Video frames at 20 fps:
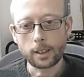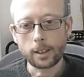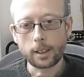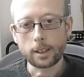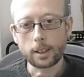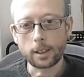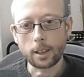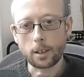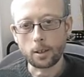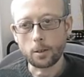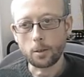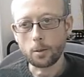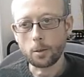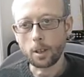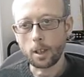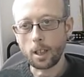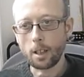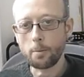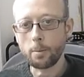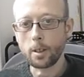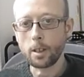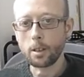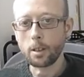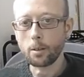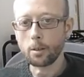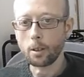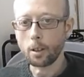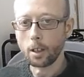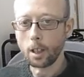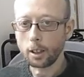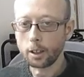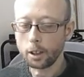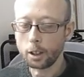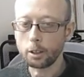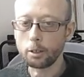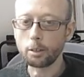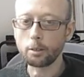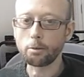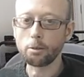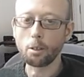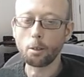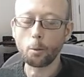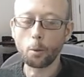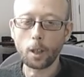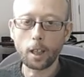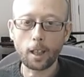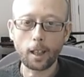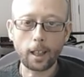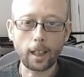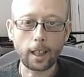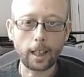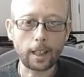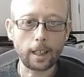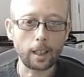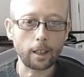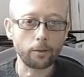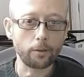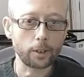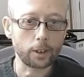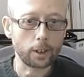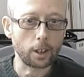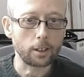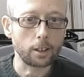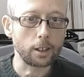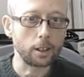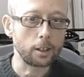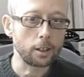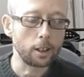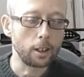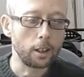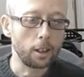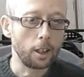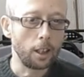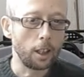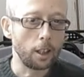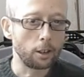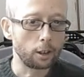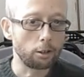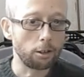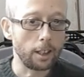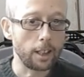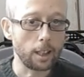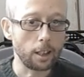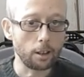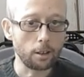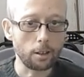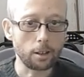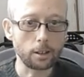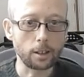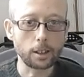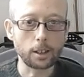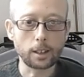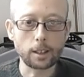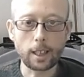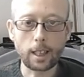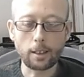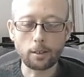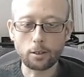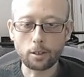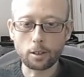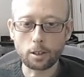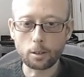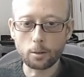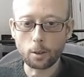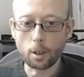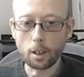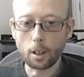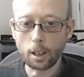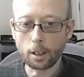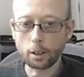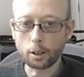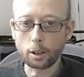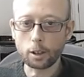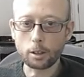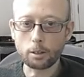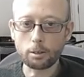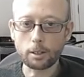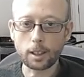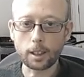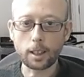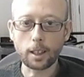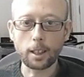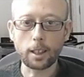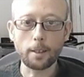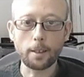So I've been doing online tutoring for a while and I've started training others in how to do online tutoring.